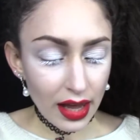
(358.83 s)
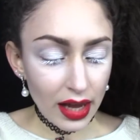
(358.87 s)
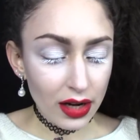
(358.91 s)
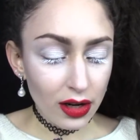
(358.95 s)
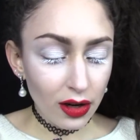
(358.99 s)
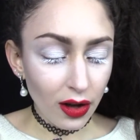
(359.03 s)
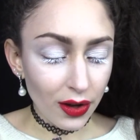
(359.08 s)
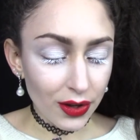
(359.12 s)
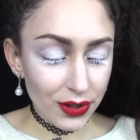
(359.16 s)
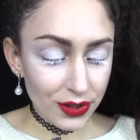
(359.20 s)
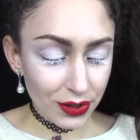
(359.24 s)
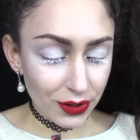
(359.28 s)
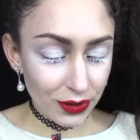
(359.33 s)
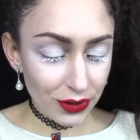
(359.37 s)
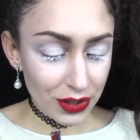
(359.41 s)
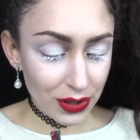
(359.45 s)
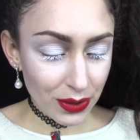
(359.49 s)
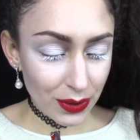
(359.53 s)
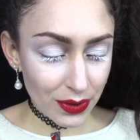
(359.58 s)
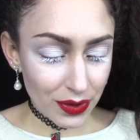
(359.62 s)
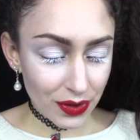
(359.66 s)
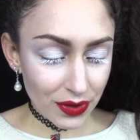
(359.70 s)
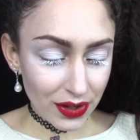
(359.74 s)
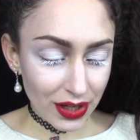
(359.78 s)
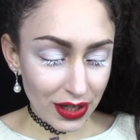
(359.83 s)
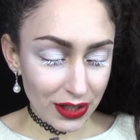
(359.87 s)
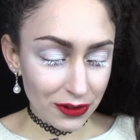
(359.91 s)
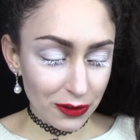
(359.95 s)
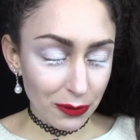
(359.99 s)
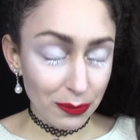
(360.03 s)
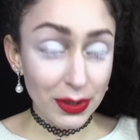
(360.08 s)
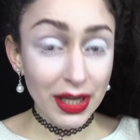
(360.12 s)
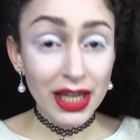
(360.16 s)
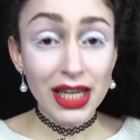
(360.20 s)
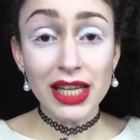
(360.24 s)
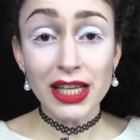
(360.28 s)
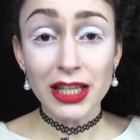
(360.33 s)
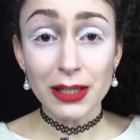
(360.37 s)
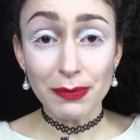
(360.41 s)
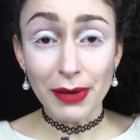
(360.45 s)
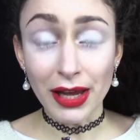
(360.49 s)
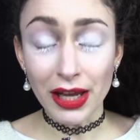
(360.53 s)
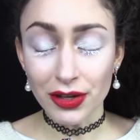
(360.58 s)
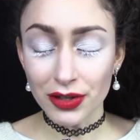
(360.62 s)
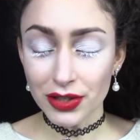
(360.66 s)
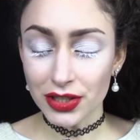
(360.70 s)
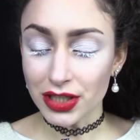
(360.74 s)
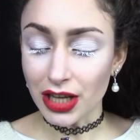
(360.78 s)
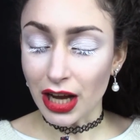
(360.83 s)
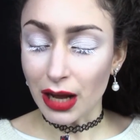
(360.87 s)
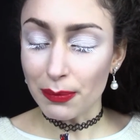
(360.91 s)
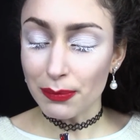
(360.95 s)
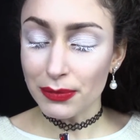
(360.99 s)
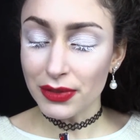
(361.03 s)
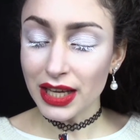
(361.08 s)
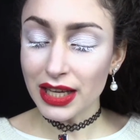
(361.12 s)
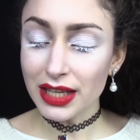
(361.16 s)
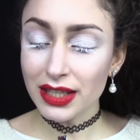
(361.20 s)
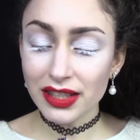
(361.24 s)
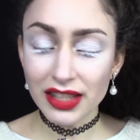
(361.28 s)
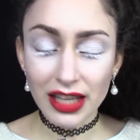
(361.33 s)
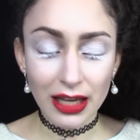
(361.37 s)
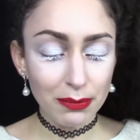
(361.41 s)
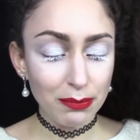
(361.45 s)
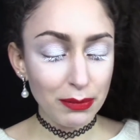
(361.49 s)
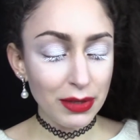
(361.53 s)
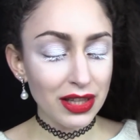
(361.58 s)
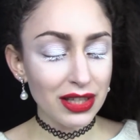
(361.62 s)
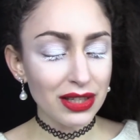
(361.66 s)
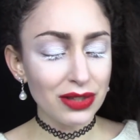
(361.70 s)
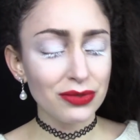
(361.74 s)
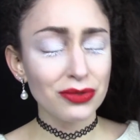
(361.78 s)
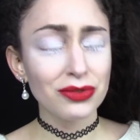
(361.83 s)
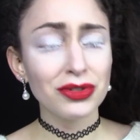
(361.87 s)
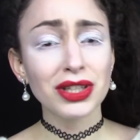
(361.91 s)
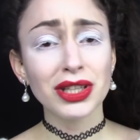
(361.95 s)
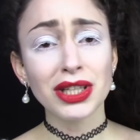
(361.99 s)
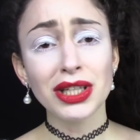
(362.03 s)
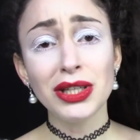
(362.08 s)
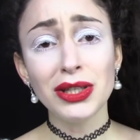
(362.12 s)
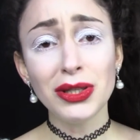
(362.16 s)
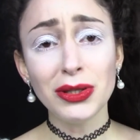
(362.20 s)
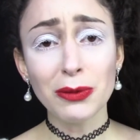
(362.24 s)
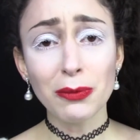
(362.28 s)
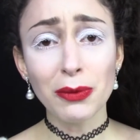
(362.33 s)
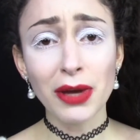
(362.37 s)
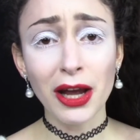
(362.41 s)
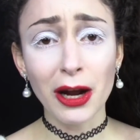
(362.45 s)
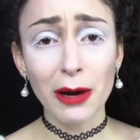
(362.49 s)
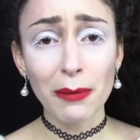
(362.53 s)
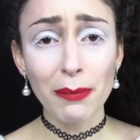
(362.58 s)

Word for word: And also two other things from Kitty Smilez Shop. They sent me this really cute care